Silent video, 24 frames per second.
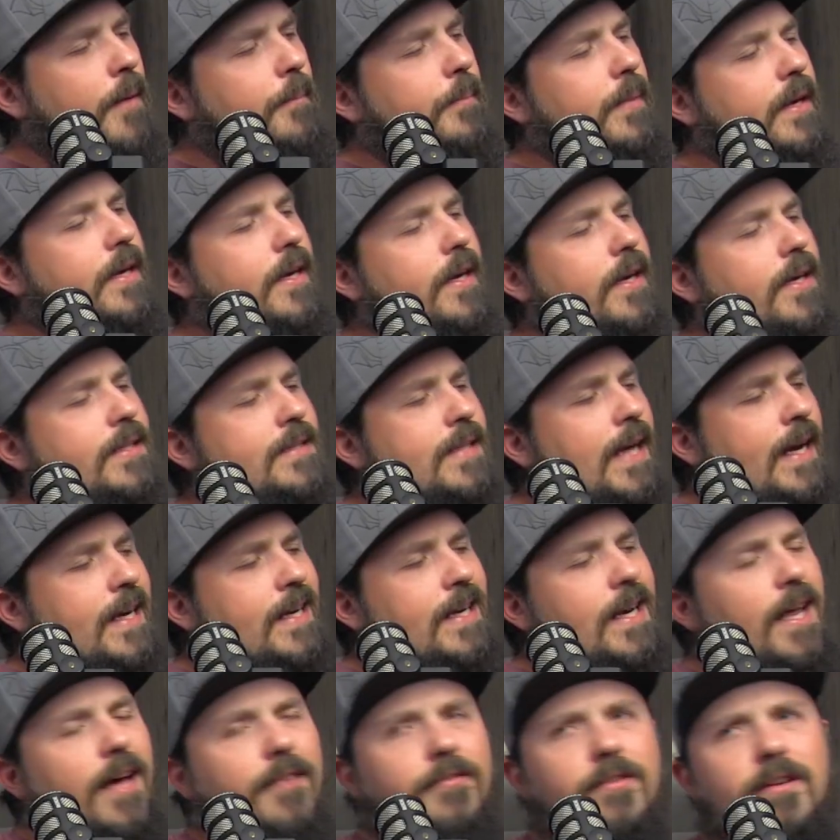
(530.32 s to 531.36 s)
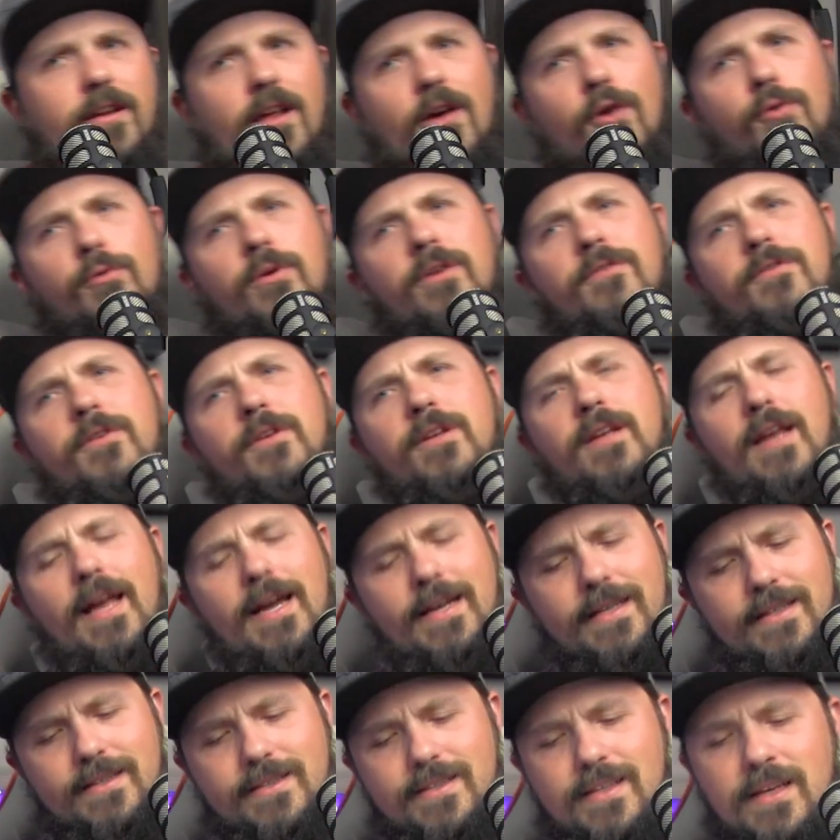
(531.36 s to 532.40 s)
because I'd love to know if you'd
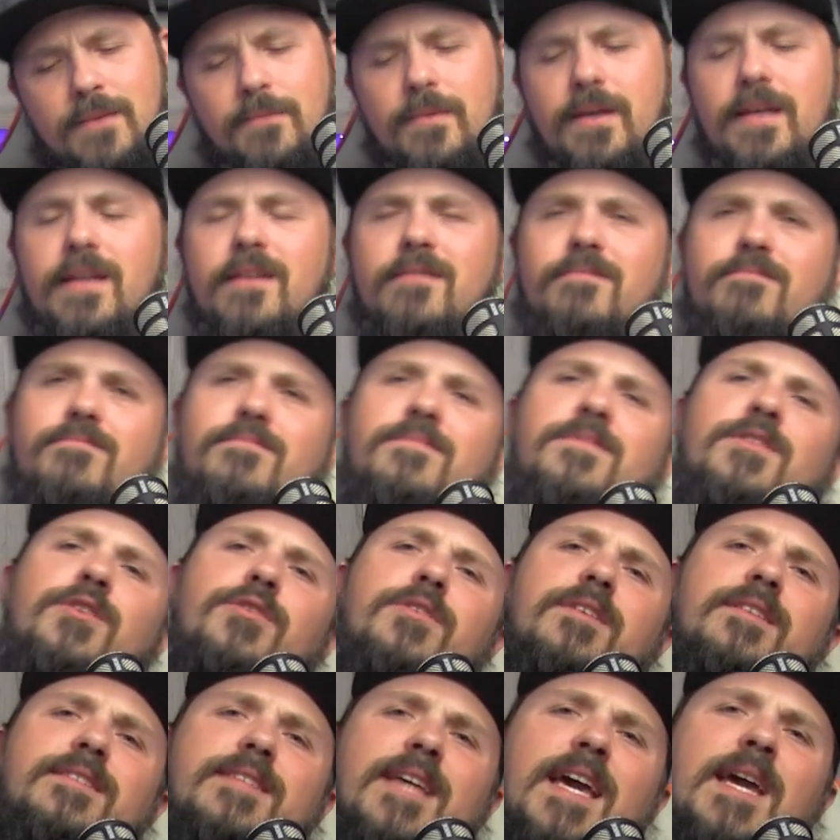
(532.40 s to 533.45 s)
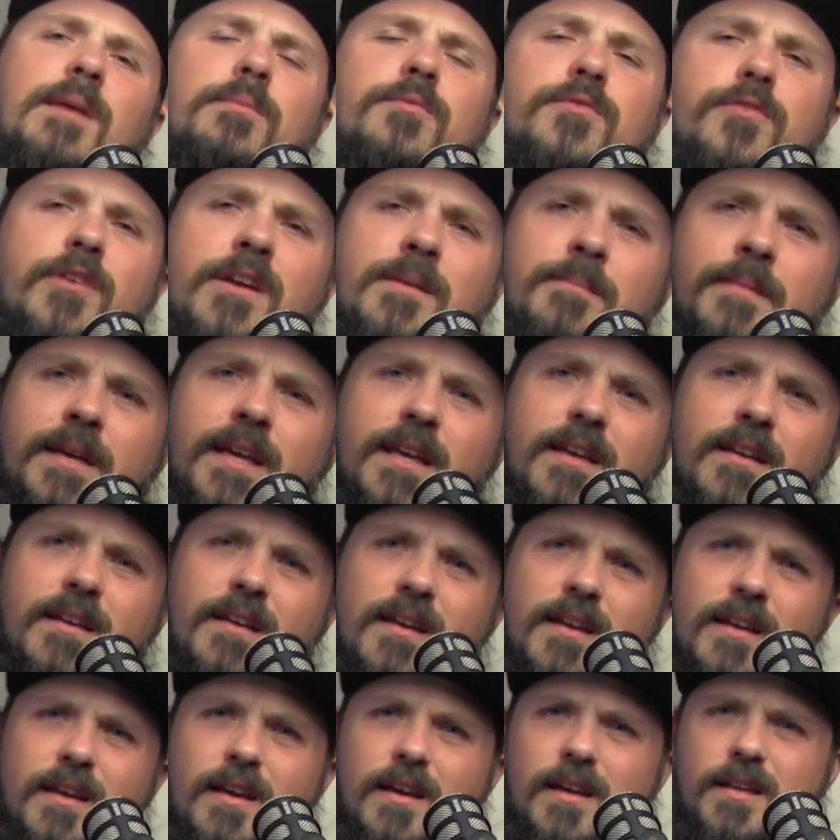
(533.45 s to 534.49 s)
like to see me do the same treatment
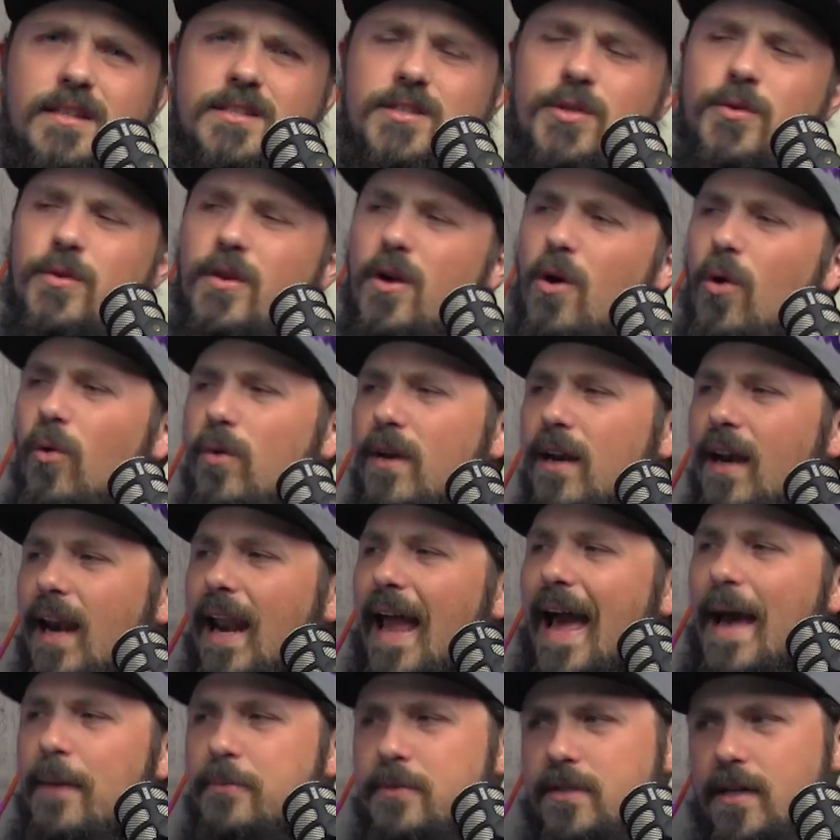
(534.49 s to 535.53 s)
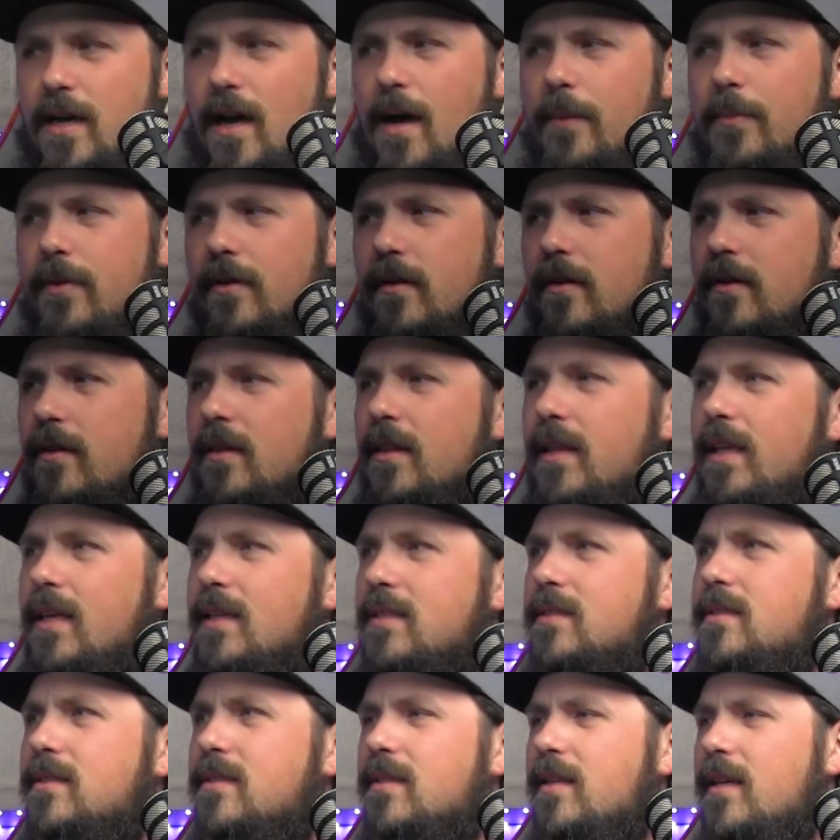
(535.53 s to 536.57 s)
to an old laptop.
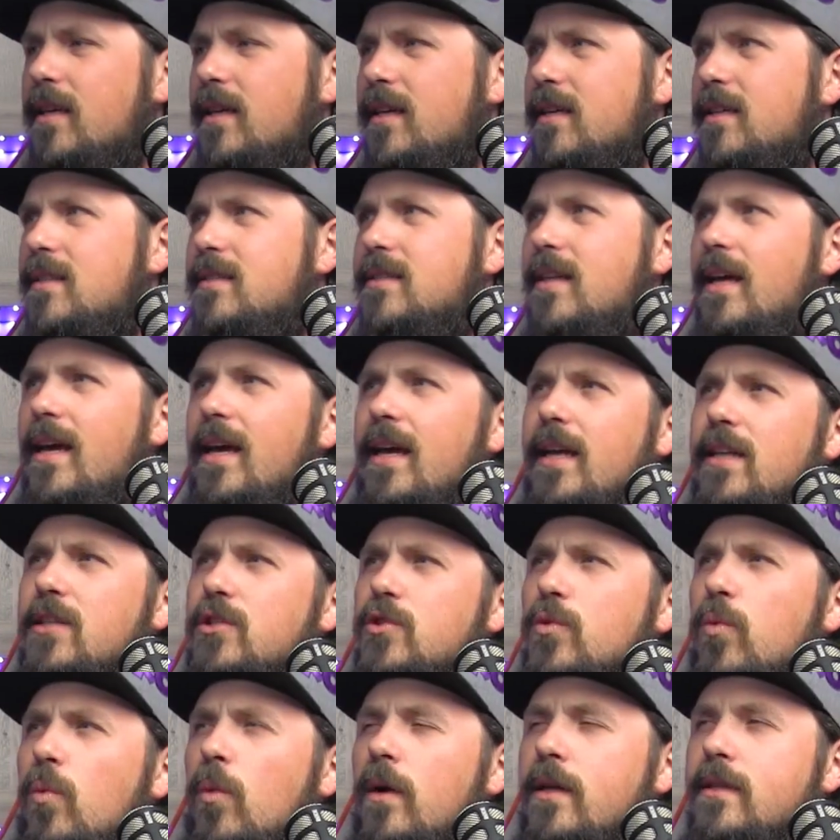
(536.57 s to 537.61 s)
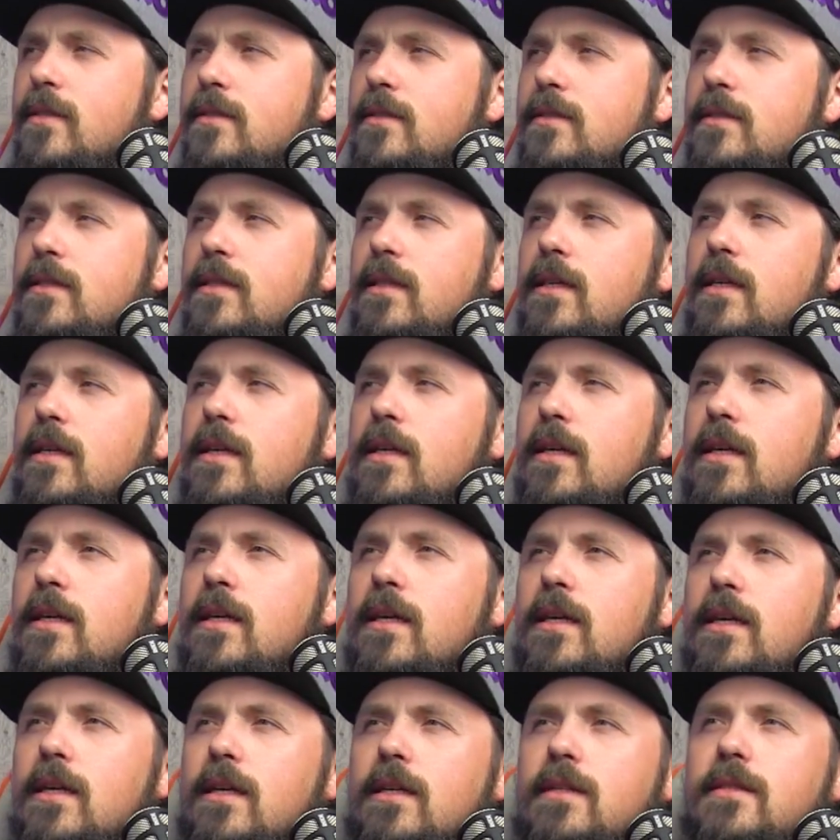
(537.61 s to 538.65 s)
This is a
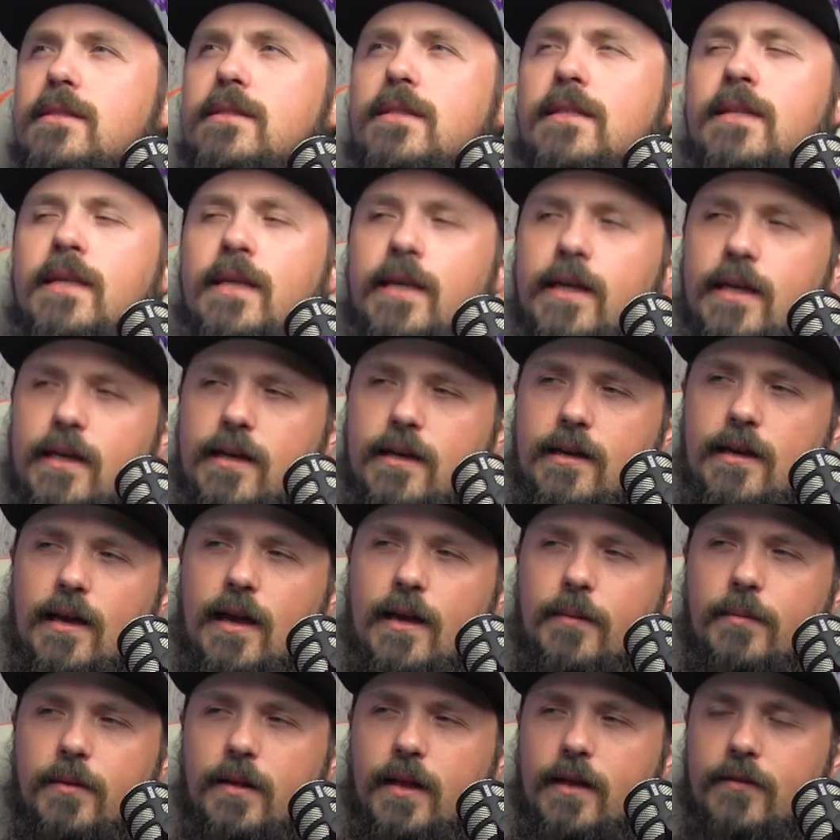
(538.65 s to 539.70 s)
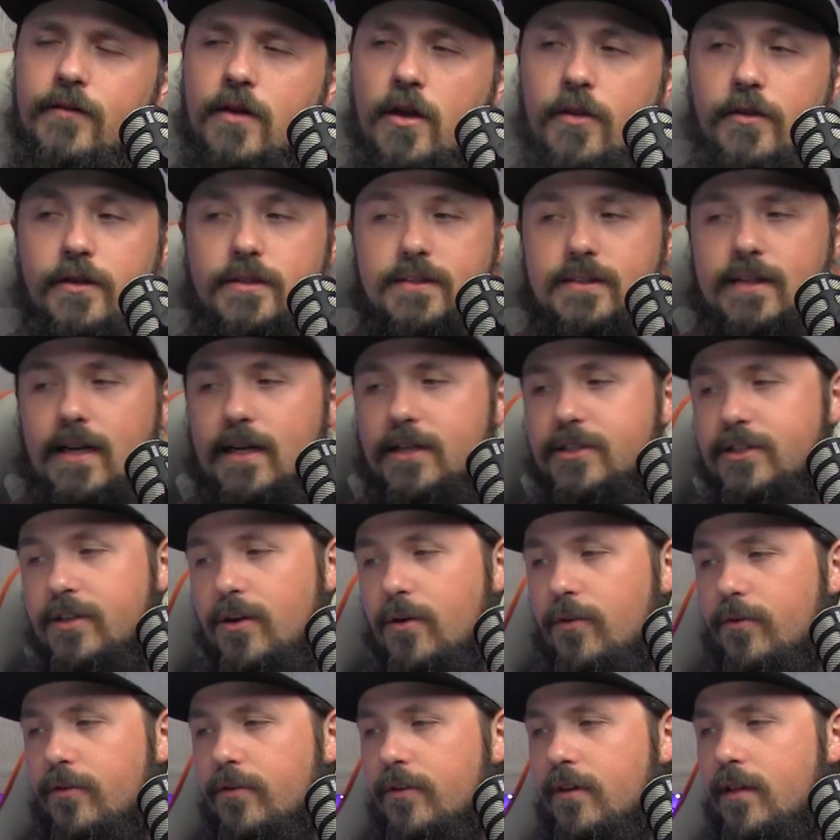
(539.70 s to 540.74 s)
2010, I believe. No, this is actually
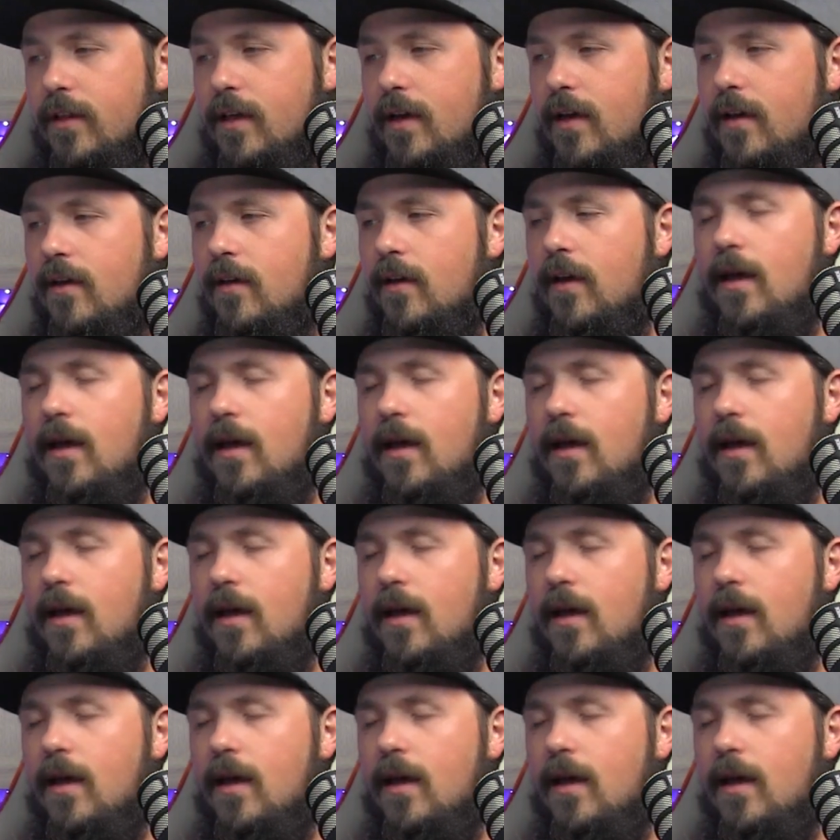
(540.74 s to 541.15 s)
older than that.